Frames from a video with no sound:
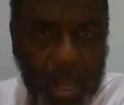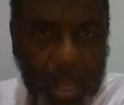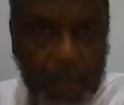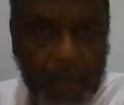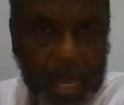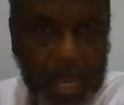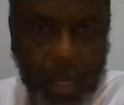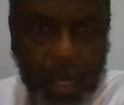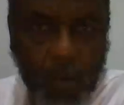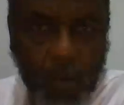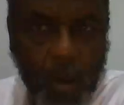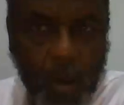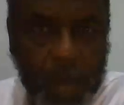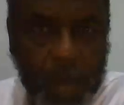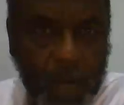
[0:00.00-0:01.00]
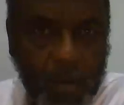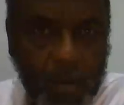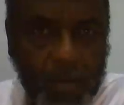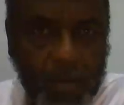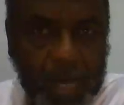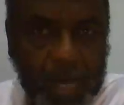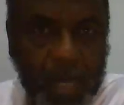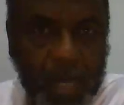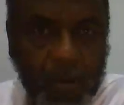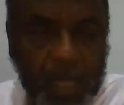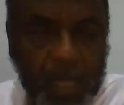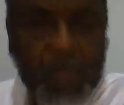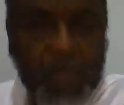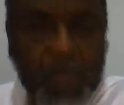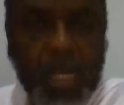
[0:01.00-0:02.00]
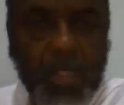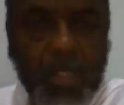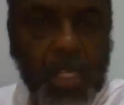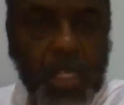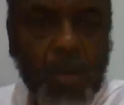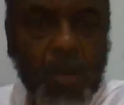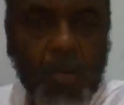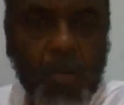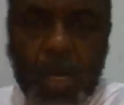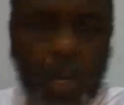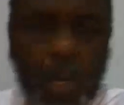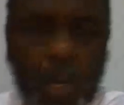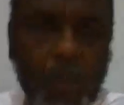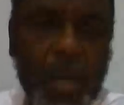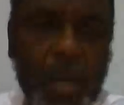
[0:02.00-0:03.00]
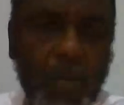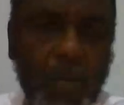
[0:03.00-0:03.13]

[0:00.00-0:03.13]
man, don't worry about a woman being over him because you know no matter what,